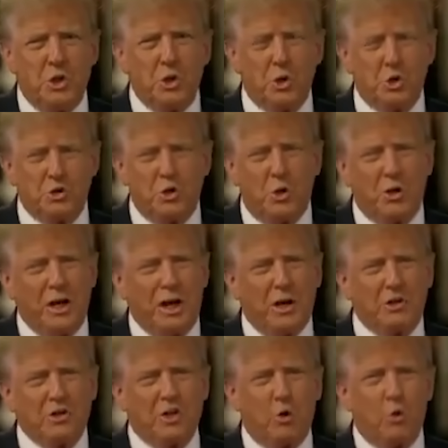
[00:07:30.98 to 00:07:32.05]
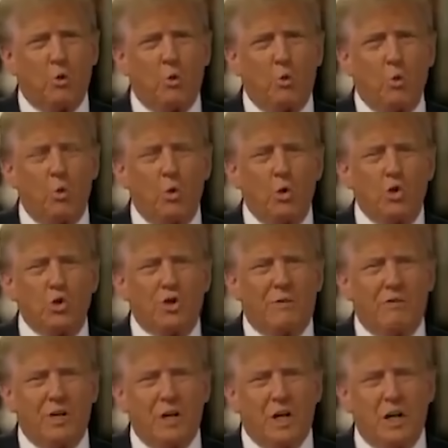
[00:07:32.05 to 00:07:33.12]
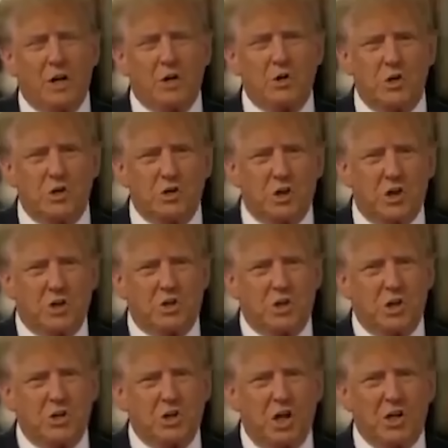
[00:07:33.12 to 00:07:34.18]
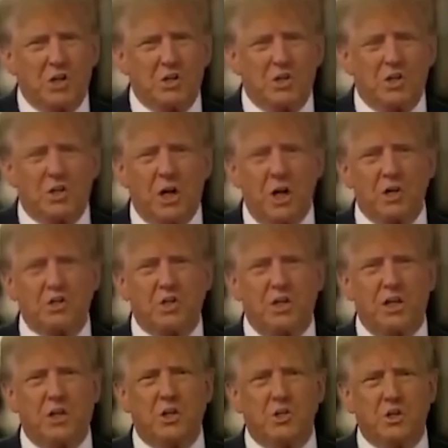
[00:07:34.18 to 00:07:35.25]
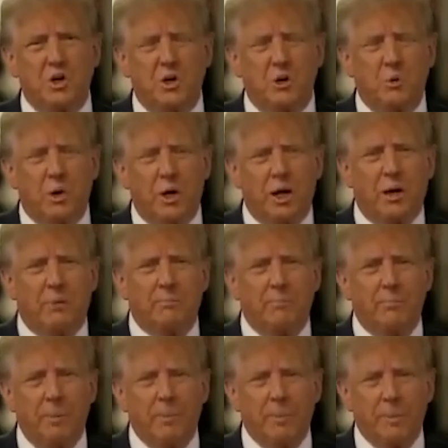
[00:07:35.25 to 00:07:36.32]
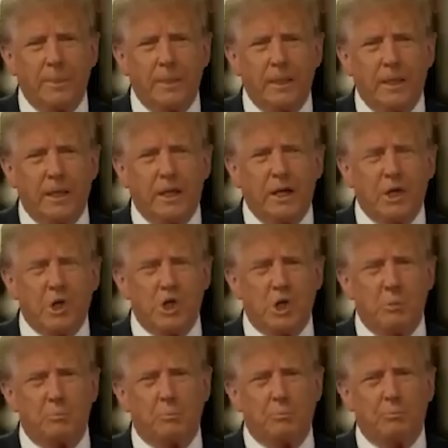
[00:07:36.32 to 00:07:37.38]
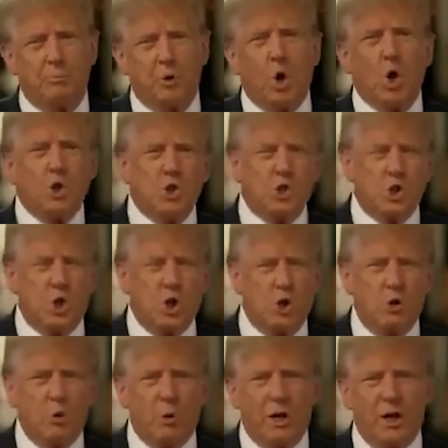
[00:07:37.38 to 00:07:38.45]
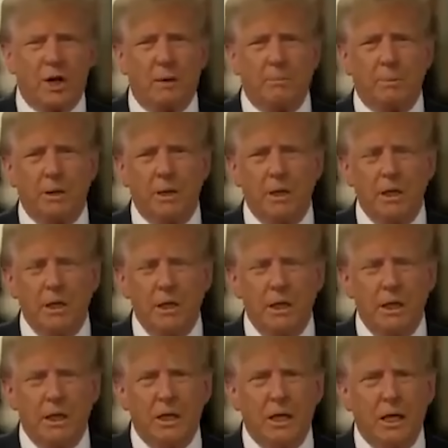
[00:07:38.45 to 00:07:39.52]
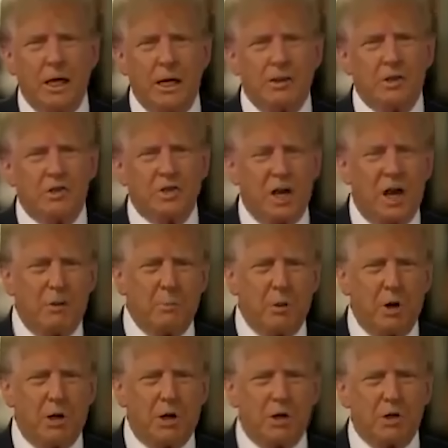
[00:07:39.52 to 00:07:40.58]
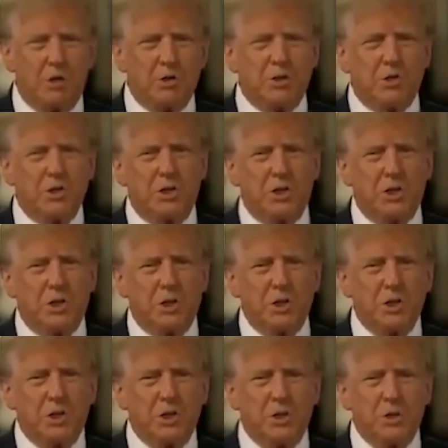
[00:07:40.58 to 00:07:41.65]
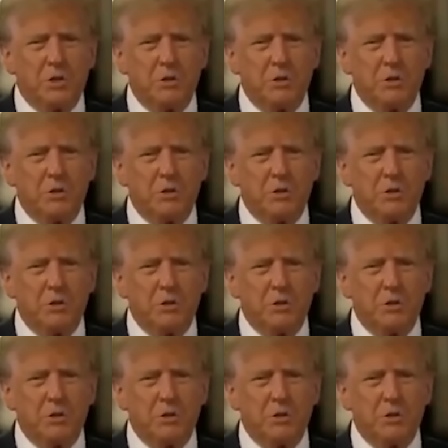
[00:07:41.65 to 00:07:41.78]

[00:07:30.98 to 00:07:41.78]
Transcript: also announced that $7.60 gasoline is going way up, energy costs are going way up, and the stock market is, uh,